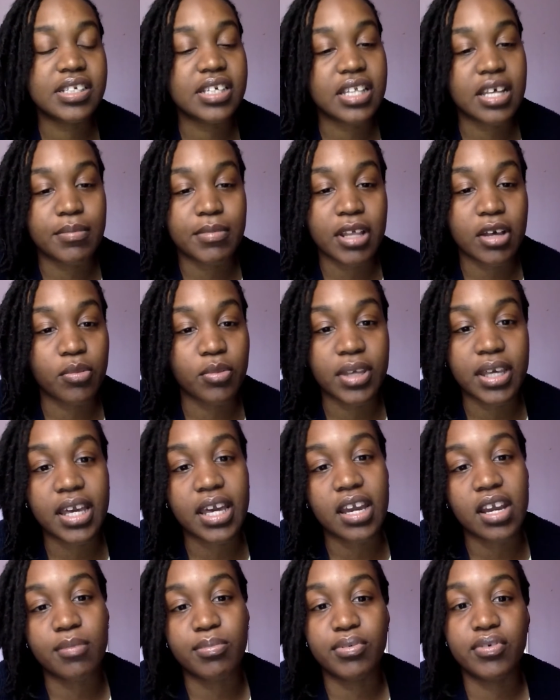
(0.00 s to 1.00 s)
to them that we
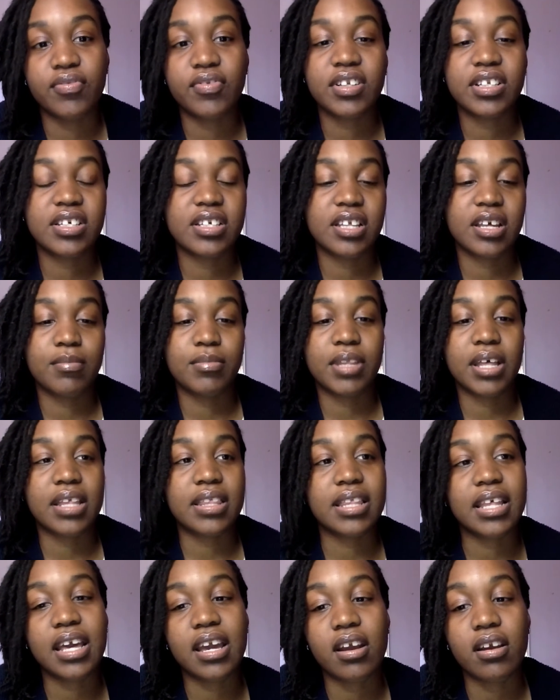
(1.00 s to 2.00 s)
care, proving to them
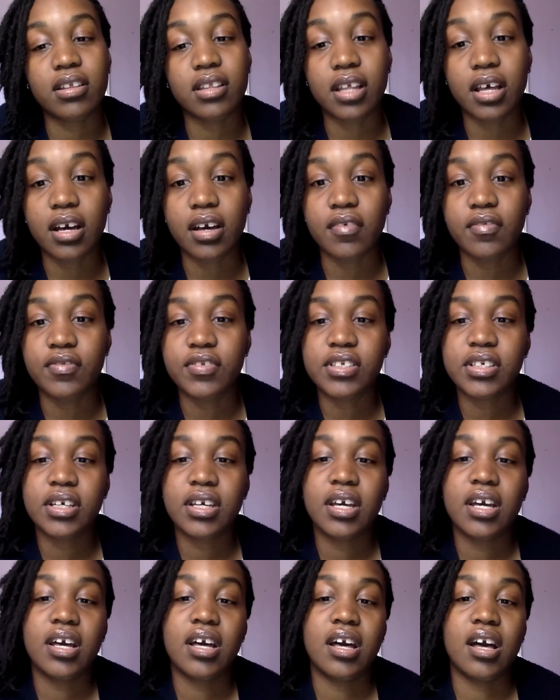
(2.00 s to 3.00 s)
that they are loved.
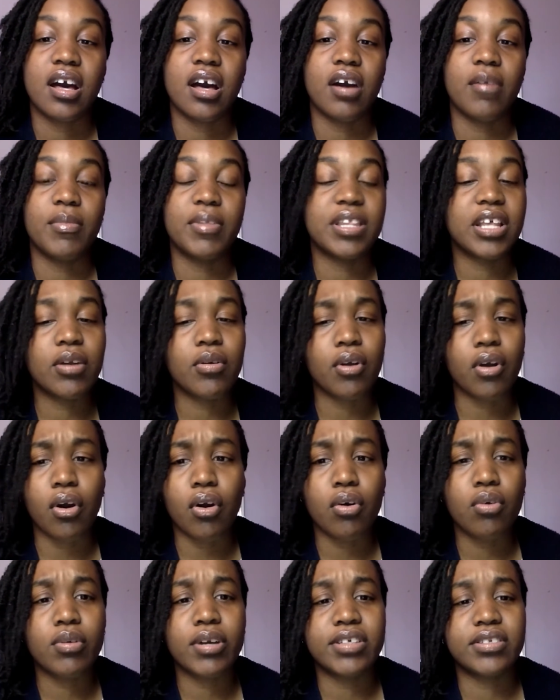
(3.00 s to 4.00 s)
Um, and they were
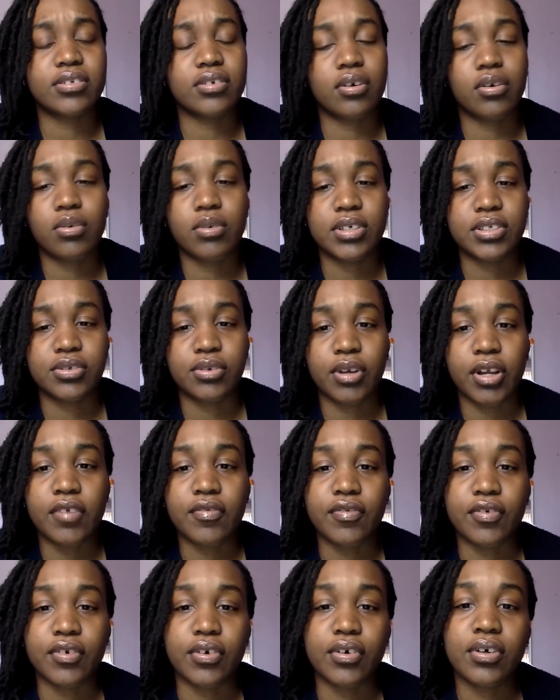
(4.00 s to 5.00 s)
always, always
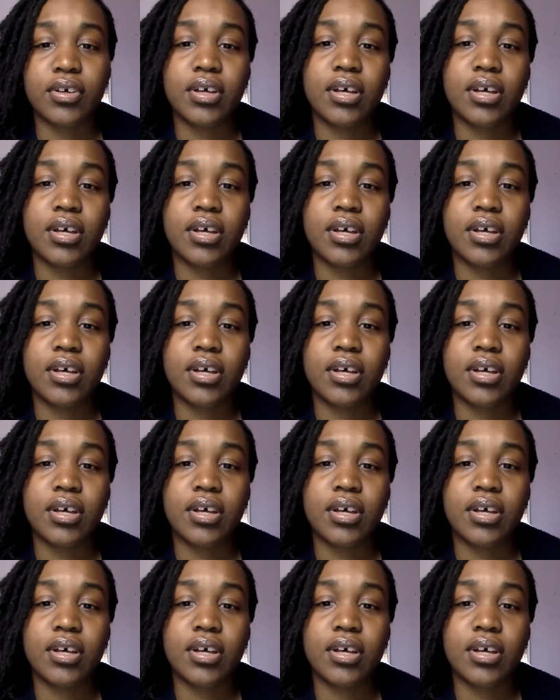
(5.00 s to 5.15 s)
grateful.